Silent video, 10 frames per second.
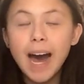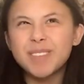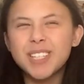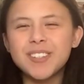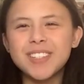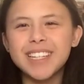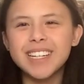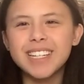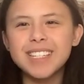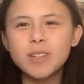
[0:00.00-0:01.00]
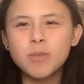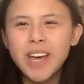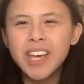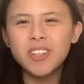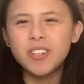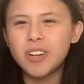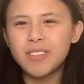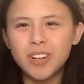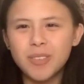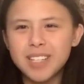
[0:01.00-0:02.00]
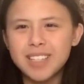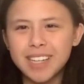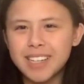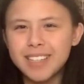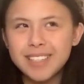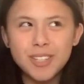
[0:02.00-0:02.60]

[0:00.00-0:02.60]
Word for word: some cute stickers. Where can you go wrong with stickers?